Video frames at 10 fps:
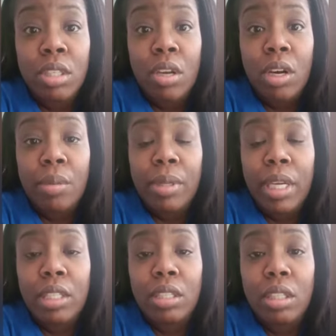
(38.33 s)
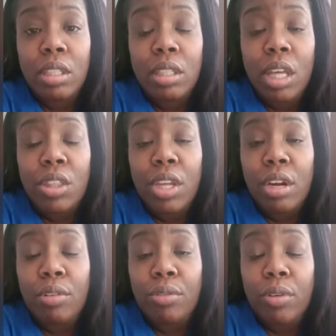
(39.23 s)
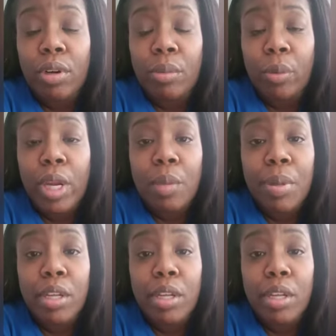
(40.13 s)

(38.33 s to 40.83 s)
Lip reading: Now, I'm guessing that they are from Greg